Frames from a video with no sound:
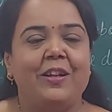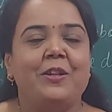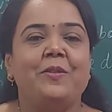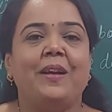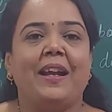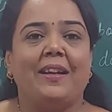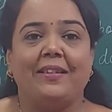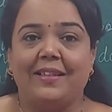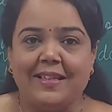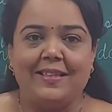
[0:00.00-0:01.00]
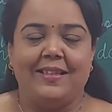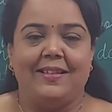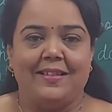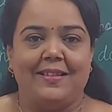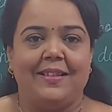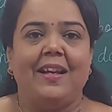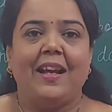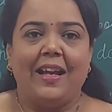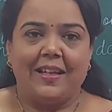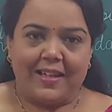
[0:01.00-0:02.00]
So, this is
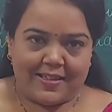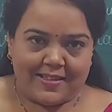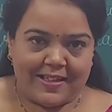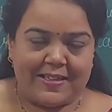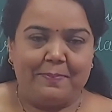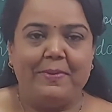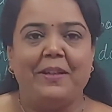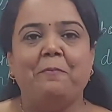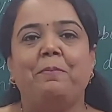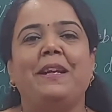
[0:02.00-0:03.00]
an assessment